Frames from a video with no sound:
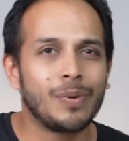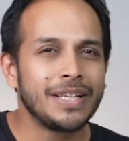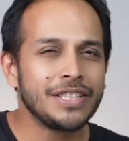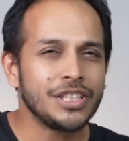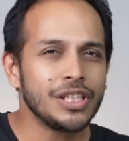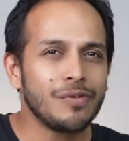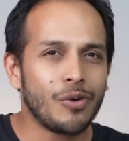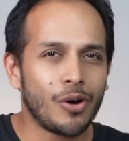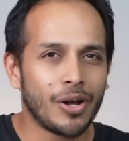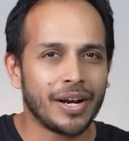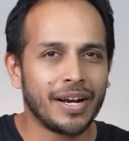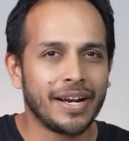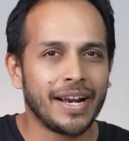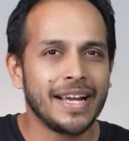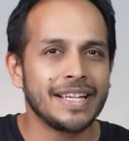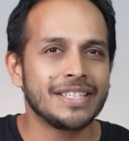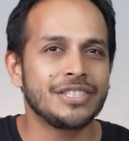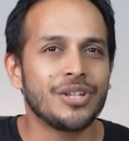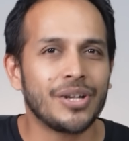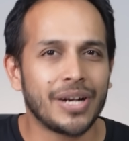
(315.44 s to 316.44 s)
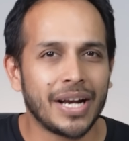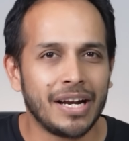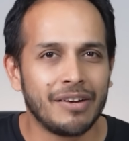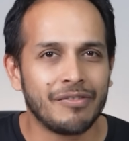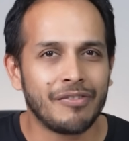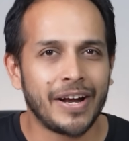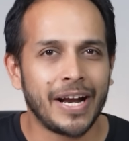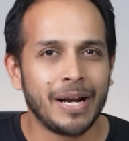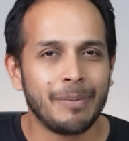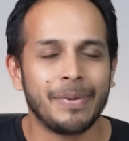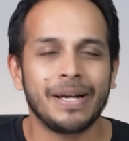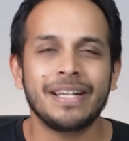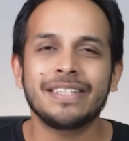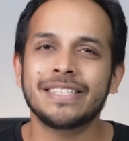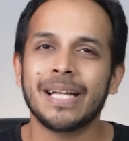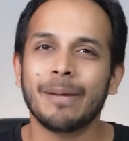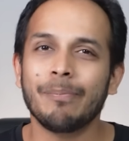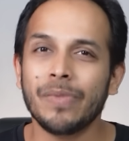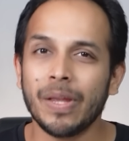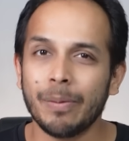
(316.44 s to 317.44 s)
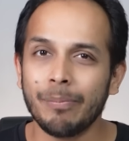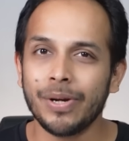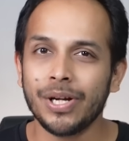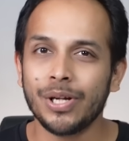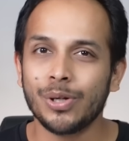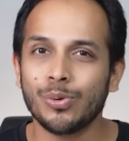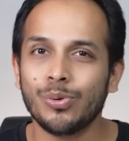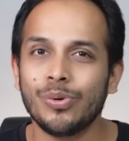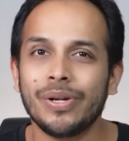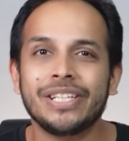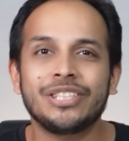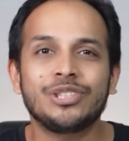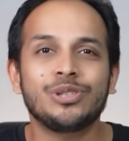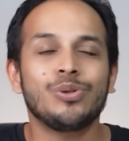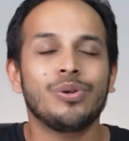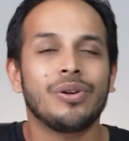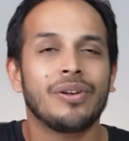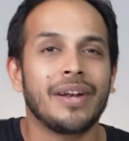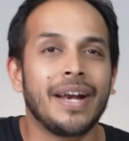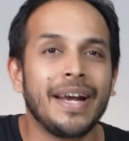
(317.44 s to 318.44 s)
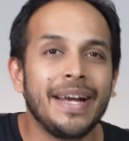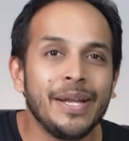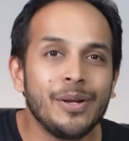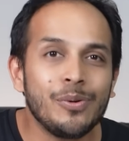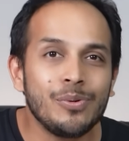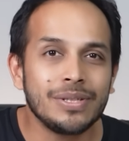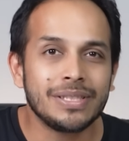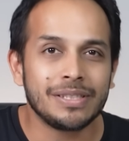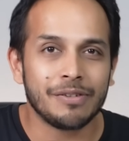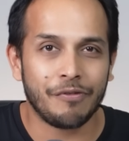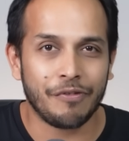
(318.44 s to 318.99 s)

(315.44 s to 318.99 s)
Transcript: once you've organized your environment, step number two is to reduce